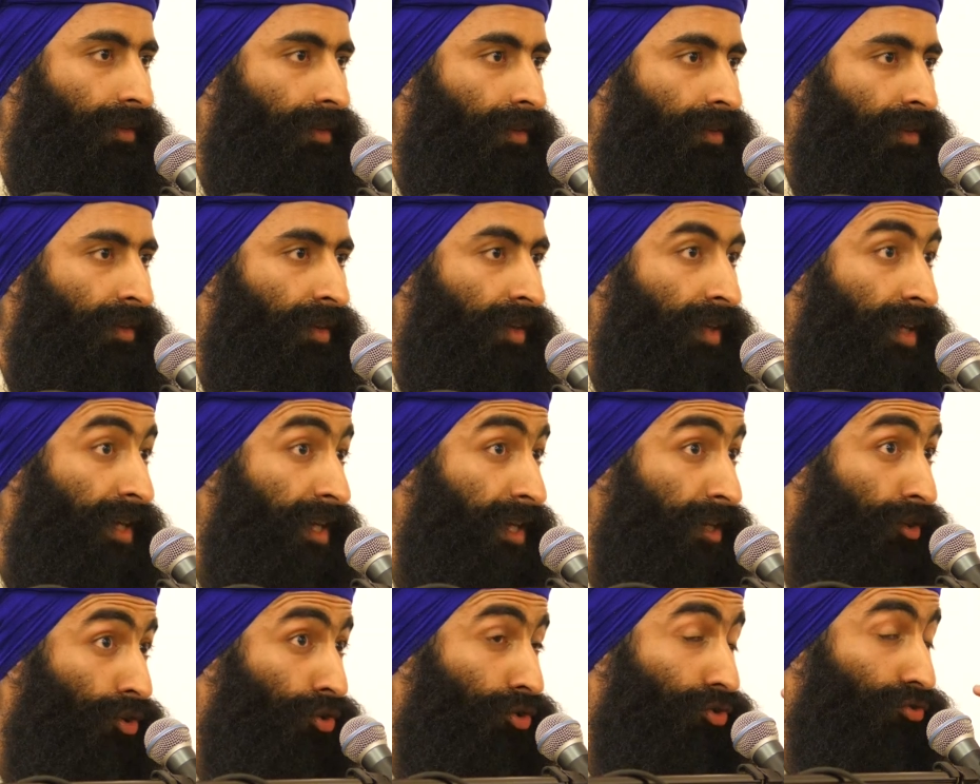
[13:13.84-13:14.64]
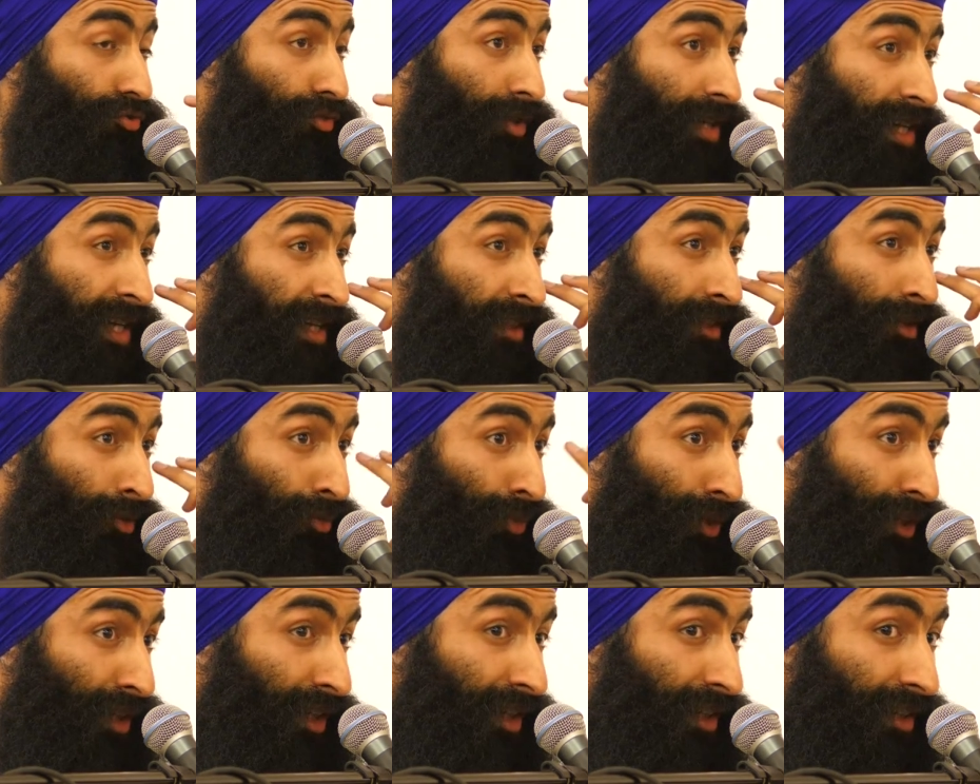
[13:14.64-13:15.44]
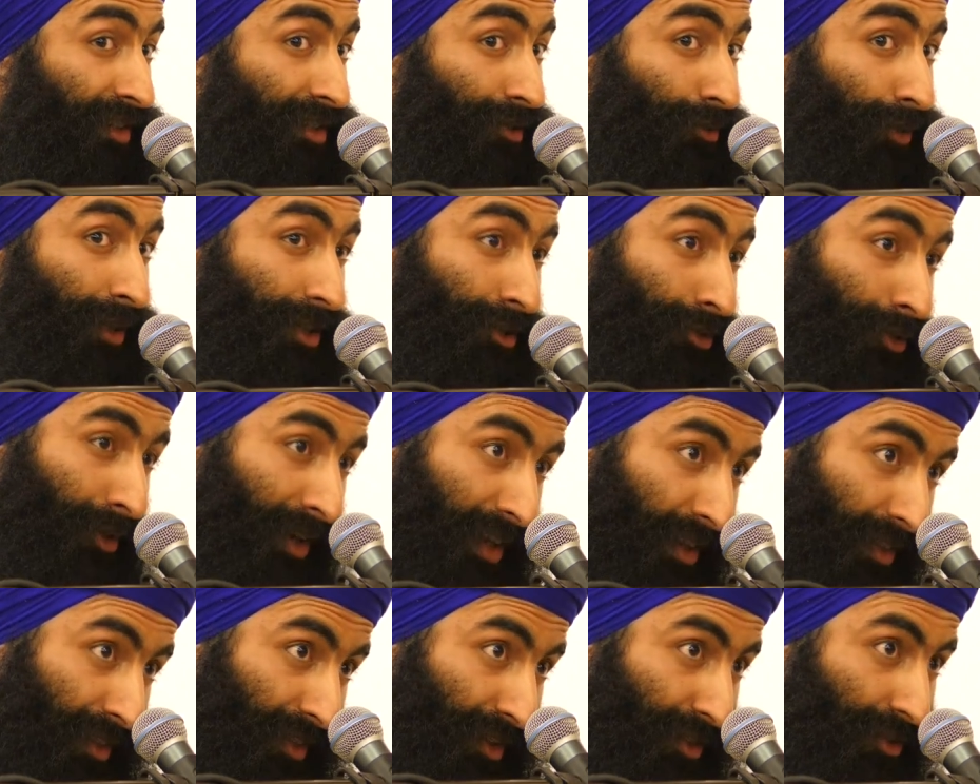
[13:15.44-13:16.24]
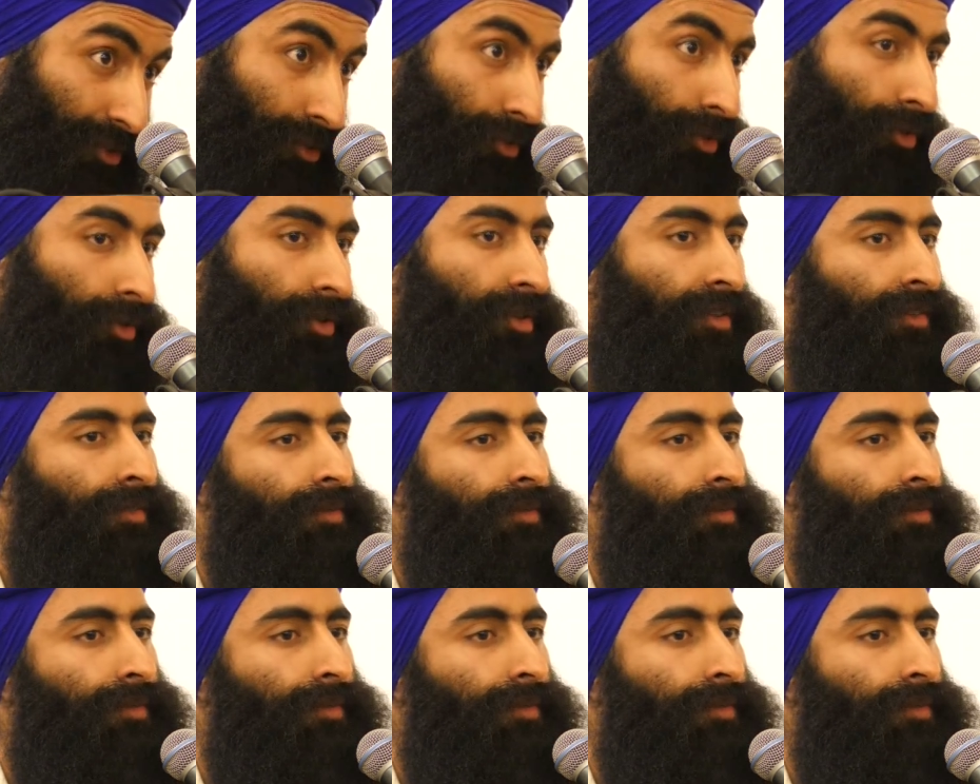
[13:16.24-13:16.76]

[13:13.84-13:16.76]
He could read the words which were in the sword.